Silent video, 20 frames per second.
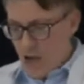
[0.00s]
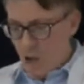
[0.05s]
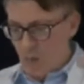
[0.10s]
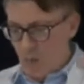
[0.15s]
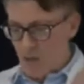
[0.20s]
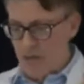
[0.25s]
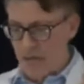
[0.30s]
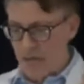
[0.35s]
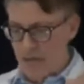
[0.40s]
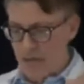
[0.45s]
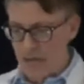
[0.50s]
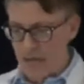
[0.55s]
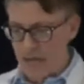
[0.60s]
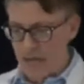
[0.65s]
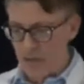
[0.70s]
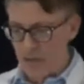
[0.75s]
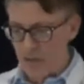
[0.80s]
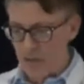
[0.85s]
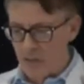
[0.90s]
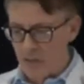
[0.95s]
I want to be
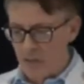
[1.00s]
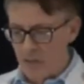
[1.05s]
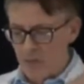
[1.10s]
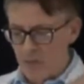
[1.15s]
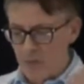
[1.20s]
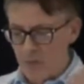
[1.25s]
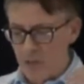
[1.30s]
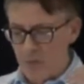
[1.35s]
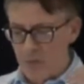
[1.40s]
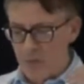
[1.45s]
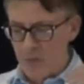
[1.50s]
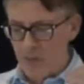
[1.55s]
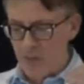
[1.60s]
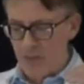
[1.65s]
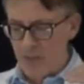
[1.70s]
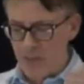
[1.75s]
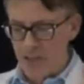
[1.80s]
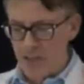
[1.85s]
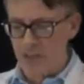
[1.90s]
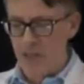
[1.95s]
able to
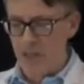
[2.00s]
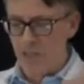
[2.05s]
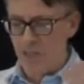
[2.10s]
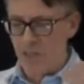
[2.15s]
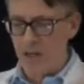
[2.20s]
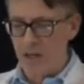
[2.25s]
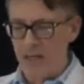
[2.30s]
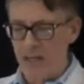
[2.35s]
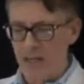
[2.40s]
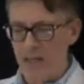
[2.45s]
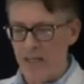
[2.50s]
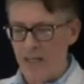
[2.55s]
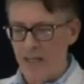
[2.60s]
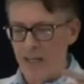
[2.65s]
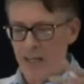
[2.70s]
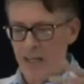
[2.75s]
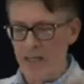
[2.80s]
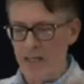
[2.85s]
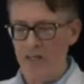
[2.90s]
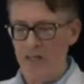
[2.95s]
put digital money
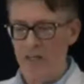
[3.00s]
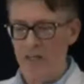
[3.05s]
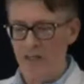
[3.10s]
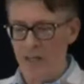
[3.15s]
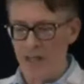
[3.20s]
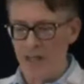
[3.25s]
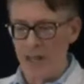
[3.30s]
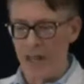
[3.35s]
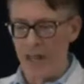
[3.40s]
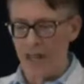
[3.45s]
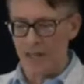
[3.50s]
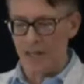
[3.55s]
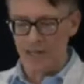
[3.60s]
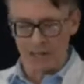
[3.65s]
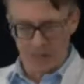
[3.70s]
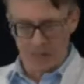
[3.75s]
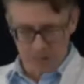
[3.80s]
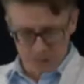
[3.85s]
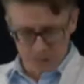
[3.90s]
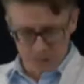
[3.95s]
into the
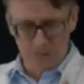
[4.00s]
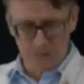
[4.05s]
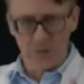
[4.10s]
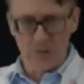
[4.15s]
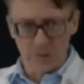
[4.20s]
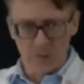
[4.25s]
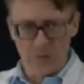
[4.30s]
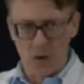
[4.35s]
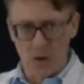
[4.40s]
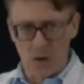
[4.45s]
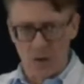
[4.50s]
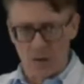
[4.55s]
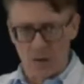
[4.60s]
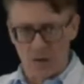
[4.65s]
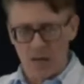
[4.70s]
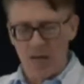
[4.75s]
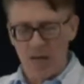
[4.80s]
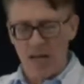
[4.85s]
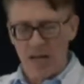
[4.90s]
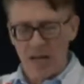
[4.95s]
hands, through the
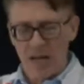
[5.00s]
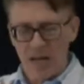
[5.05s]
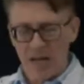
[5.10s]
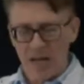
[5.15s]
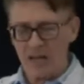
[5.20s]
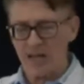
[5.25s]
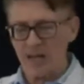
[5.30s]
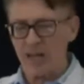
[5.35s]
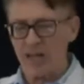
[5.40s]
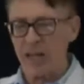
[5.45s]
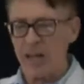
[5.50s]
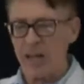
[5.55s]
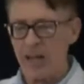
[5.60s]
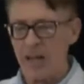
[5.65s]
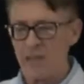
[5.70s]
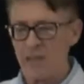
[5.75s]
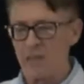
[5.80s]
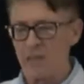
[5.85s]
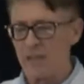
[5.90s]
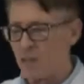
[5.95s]
phone, into the
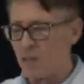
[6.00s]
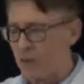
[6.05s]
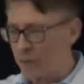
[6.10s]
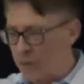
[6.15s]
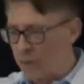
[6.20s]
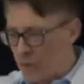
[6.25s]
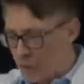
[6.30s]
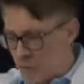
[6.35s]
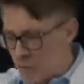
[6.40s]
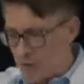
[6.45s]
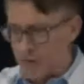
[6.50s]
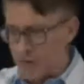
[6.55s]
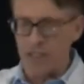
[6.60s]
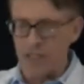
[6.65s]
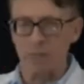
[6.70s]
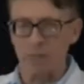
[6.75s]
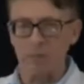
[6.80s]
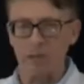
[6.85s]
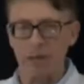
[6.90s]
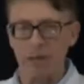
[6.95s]
hands of
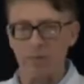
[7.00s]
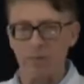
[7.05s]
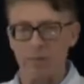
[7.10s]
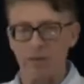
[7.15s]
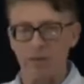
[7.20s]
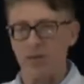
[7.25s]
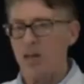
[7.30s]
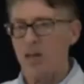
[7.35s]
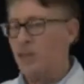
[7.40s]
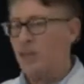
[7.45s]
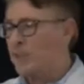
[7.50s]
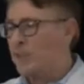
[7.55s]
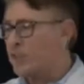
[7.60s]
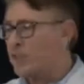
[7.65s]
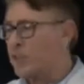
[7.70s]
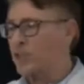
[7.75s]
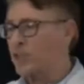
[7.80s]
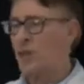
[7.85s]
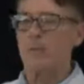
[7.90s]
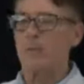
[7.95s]
regular people. There are
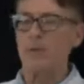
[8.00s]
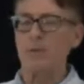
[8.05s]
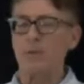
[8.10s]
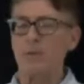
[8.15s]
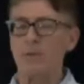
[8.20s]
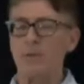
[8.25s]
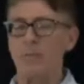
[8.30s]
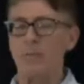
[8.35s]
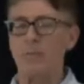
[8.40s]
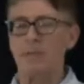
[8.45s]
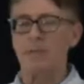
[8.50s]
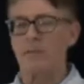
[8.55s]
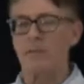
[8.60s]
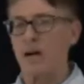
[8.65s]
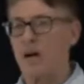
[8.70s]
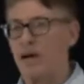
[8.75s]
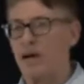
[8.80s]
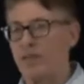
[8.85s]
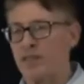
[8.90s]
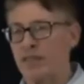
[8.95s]
so many people
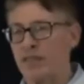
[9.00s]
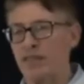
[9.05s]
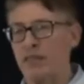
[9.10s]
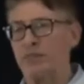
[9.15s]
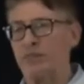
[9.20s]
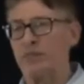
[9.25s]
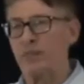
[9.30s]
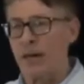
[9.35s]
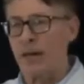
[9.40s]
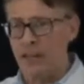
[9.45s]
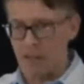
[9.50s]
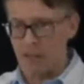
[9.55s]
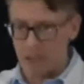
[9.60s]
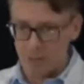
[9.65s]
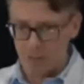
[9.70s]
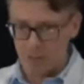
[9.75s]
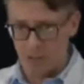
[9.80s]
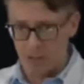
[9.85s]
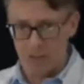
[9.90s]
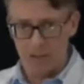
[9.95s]
that aren't even
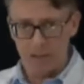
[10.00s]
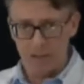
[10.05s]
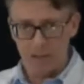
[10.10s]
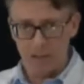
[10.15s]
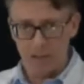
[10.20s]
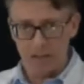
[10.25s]
bankable